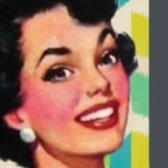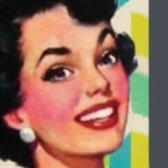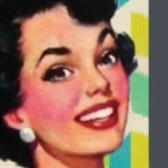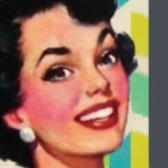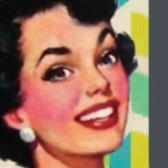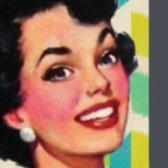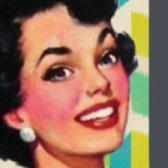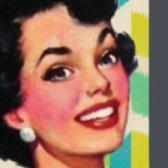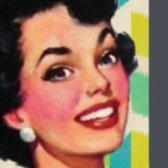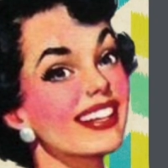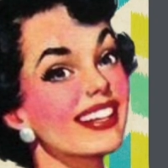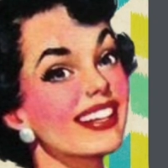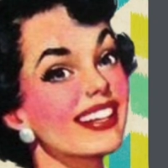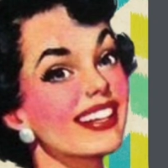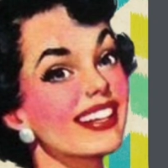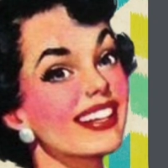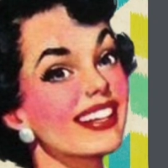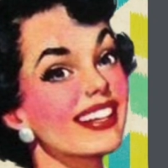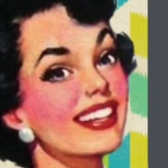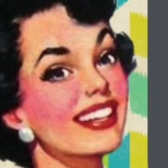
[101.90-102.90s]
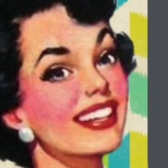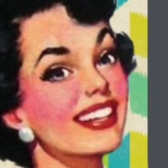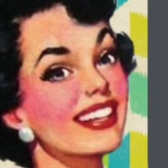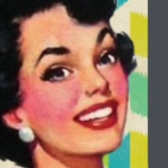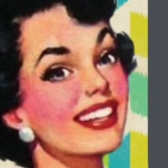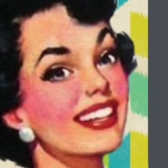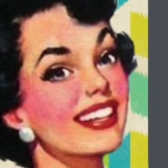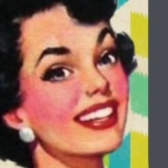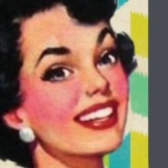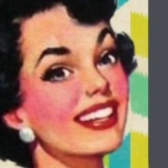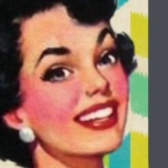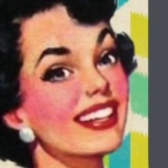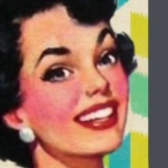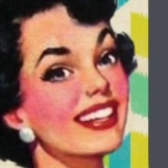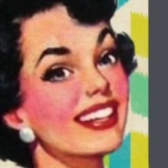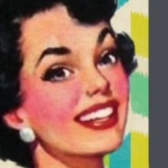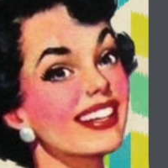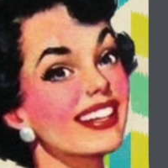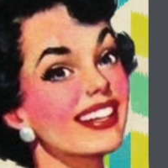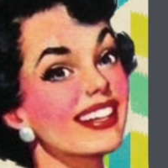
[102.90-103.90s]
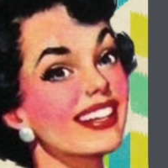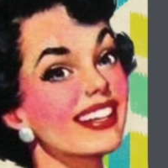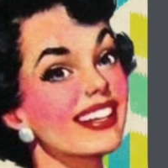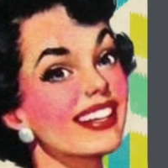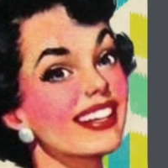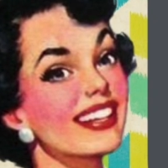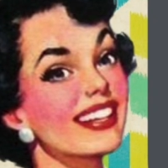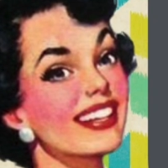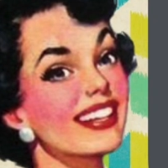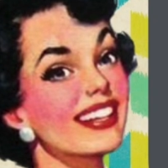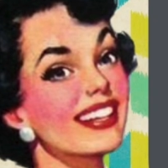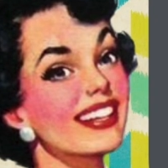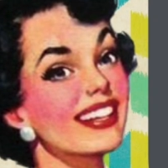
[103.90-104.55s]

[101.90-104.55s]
No one is speaking in this clip.